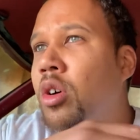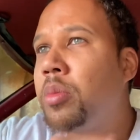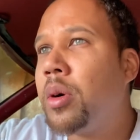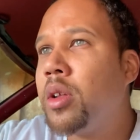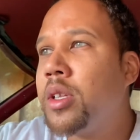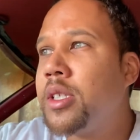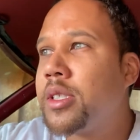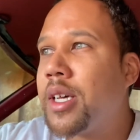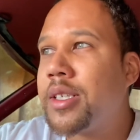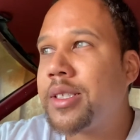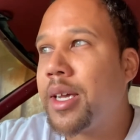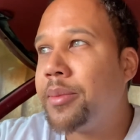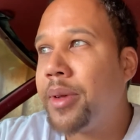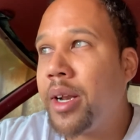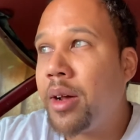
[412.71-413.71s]
police. I was
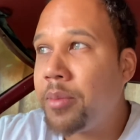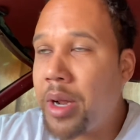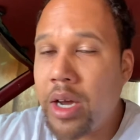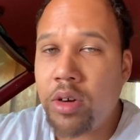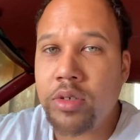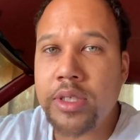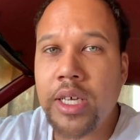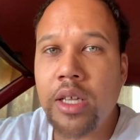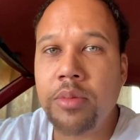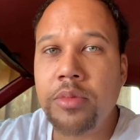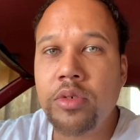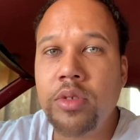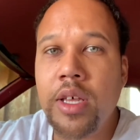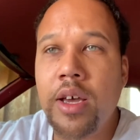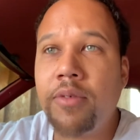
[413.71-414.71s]
like, man, I'm not going to tell him
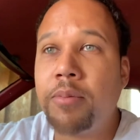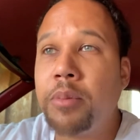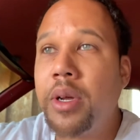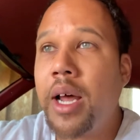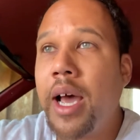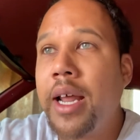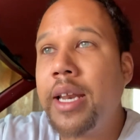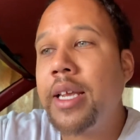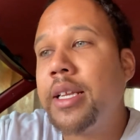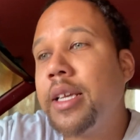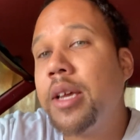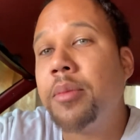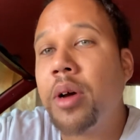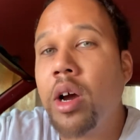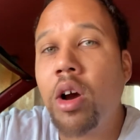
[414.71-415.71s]
you left, but I need to
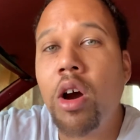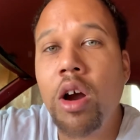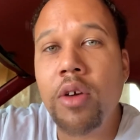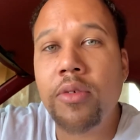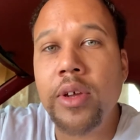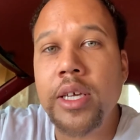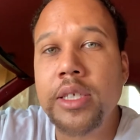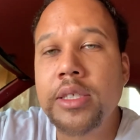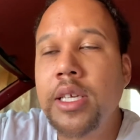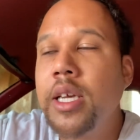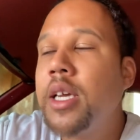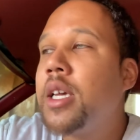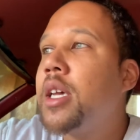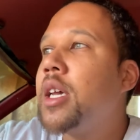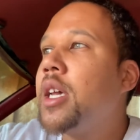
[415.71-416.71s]
get my car fixed.
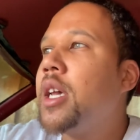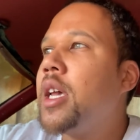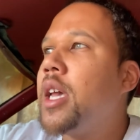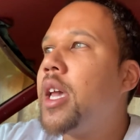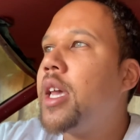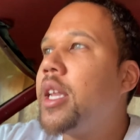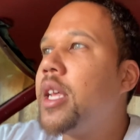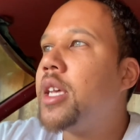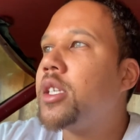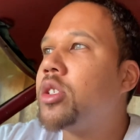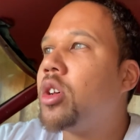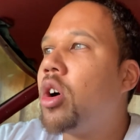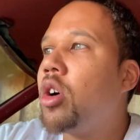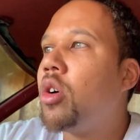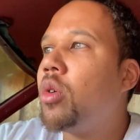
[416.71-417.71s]
And then
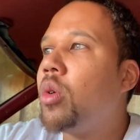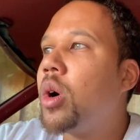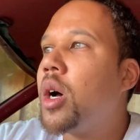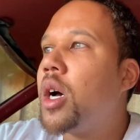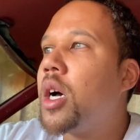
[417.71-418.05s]
so